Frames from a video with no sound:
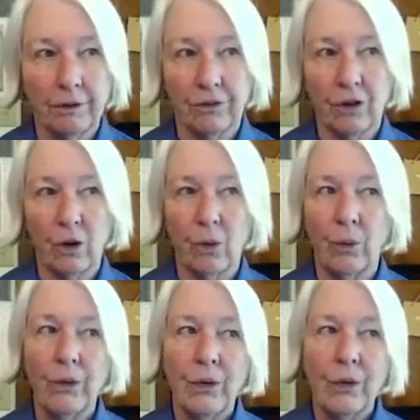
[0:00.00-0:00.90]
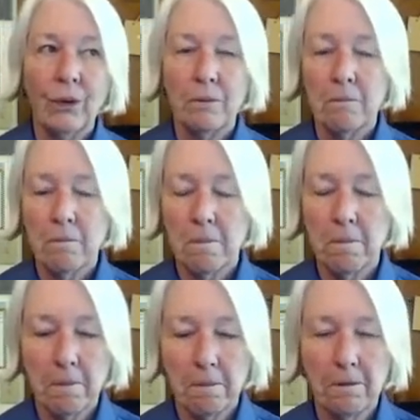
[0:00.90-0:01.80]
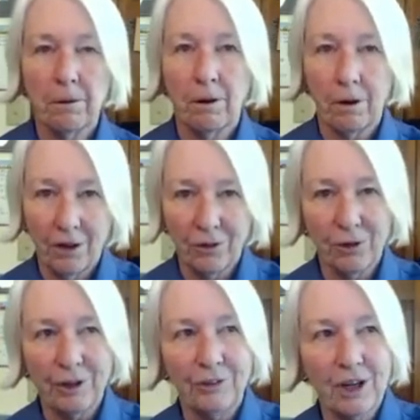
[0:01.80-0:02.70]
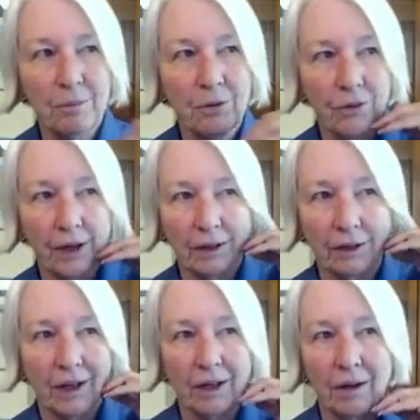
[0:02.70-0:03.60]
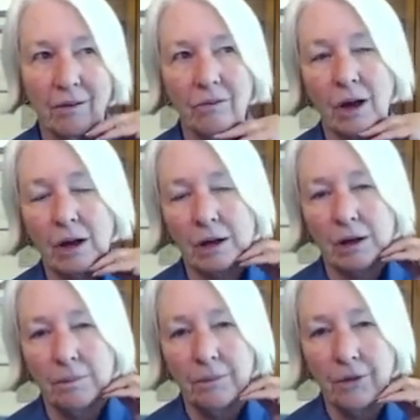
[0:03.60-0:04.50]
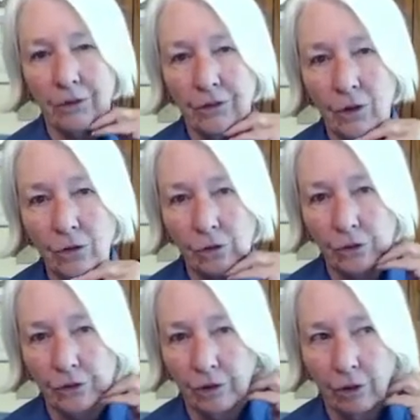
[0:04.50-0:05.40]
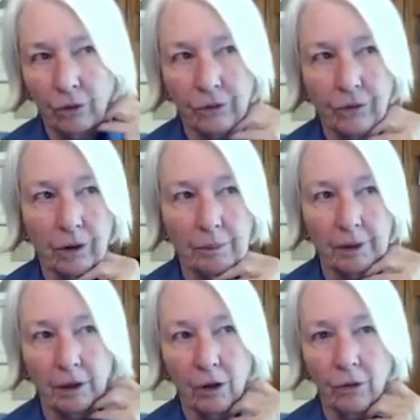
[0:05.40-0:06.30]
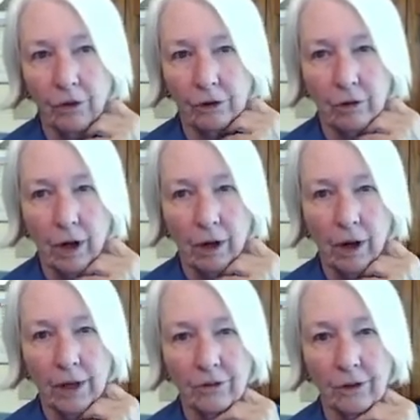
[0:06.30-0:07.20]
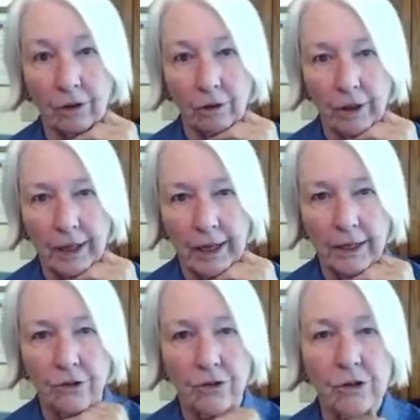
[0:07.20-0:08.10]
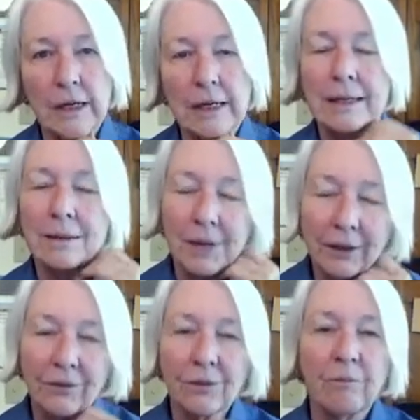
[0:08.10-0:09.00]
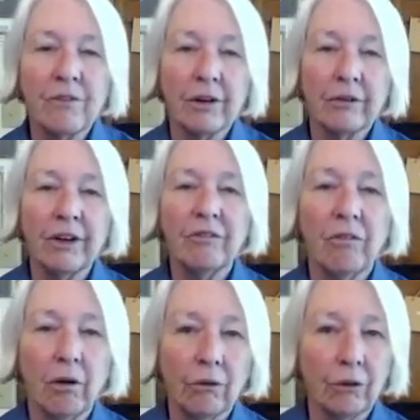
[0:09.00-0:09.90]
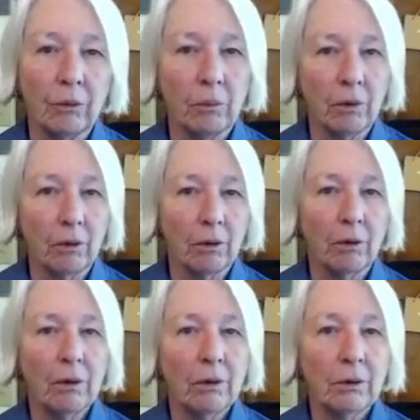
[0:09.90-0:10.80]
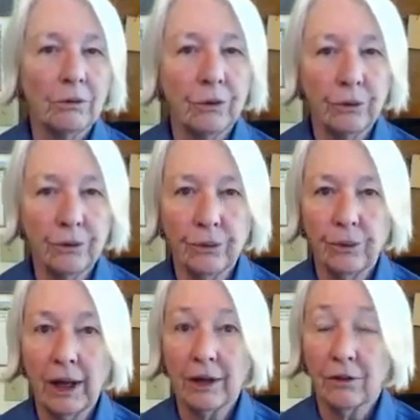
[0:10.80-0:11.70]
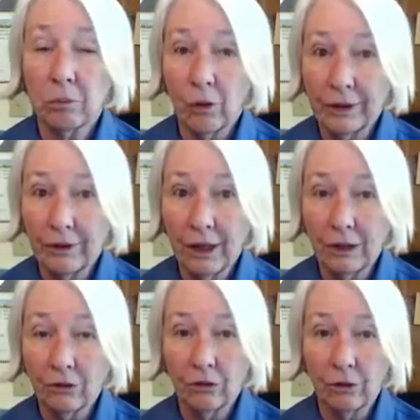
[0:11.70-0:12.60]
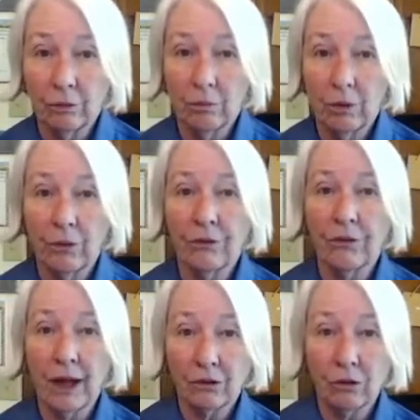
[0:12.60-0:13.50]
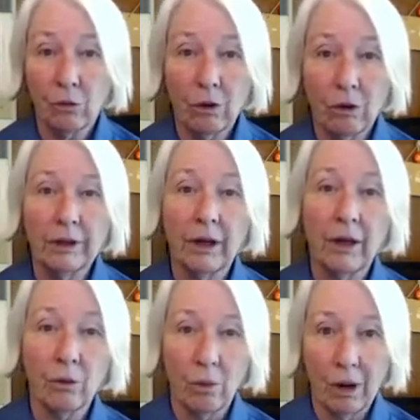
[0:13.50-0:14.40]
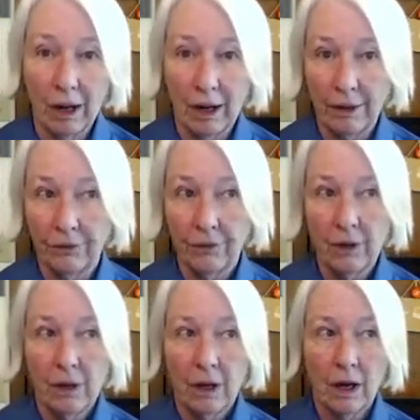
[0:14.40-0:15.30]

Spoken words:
And so there are other examples I could give. Their social skills are below their chronological age, makes them very vulnerable to exploitation, both sexual and otherwise,